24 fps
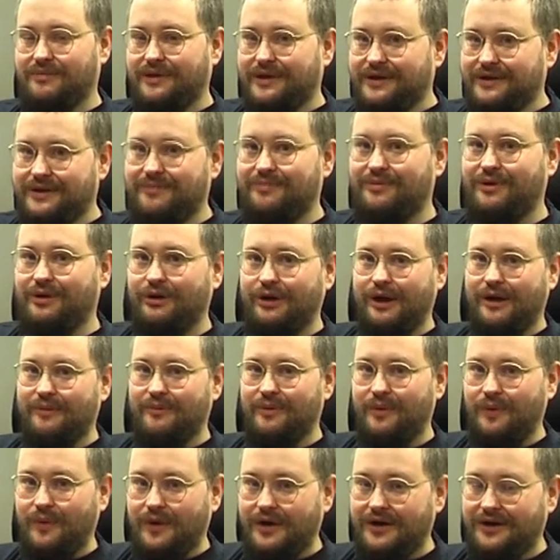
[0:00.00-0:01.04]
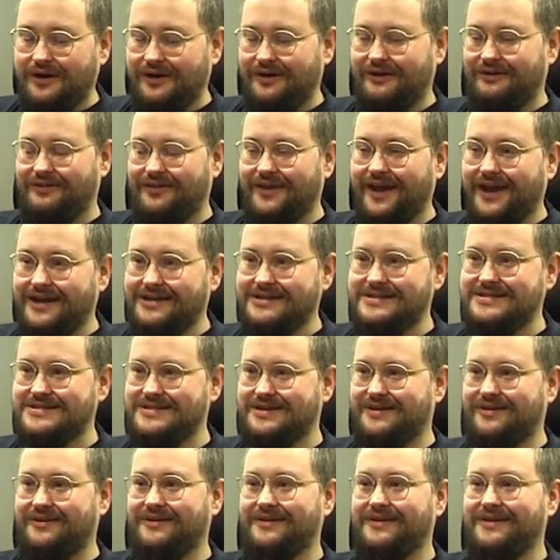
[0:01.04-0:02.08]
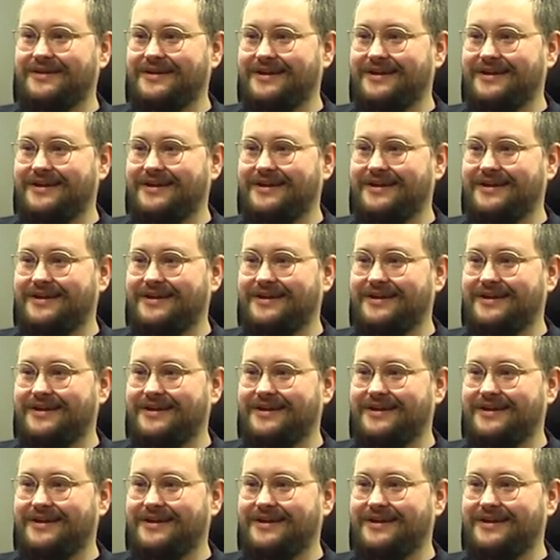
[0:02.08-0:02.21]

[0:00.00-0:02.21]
been the programmer working on that, so